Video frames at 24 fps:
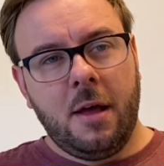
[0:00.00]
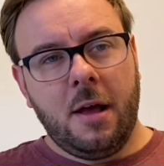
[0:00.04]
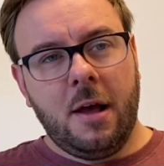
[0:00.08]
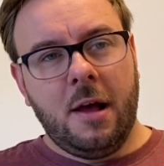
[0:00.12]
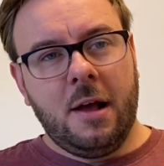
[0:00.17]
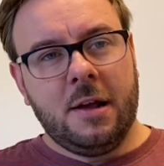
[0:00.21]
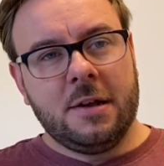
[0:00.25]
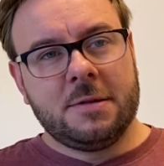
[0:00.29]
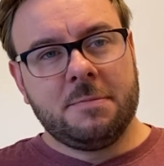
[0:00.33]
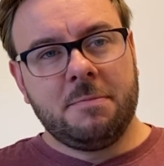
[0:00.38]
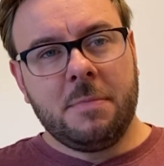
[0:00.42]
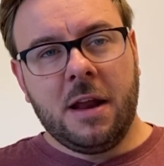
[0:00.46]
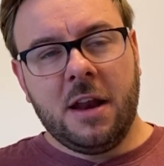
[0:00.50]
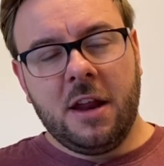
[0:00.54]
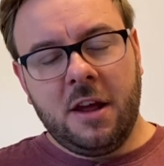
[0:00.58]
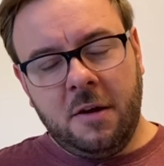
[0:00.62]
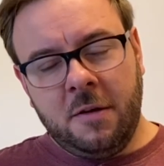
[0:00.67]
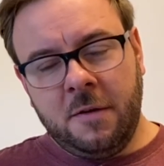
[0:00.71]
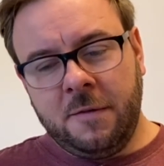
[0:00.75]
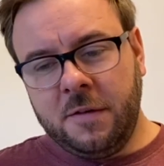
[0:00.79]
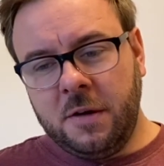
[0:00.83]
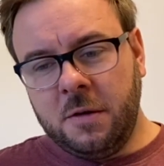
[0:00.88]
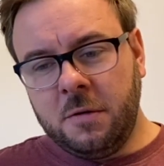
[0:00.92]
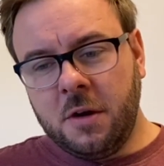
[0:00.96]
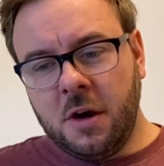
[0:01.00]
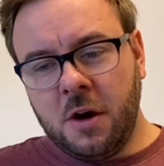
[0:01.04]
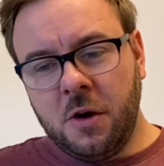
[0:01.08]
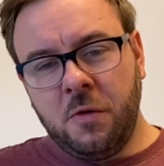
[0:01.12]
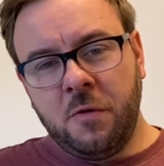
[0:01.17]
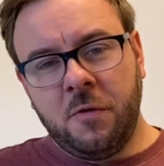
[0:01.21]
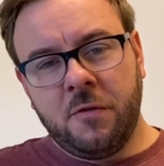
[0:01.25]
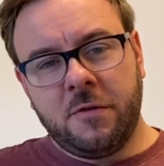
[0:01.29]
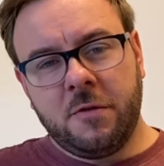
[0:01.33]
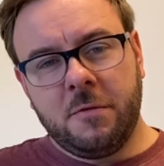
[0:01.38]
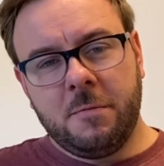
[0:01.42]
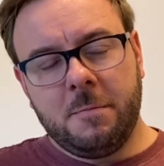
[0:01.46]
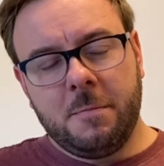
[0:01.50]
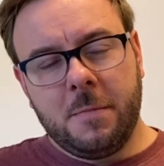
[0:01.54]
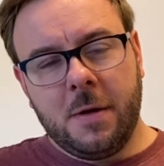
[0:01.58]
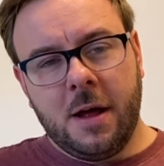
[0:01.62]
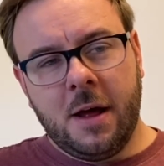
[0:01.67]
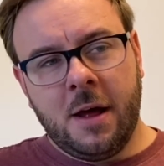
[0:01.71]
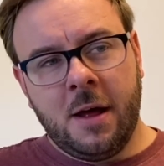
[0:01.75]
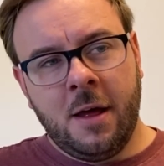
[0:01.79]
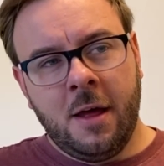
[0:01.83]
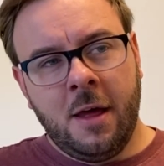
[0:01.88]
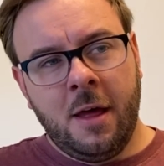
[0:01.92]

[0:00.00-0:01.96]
as many of you know from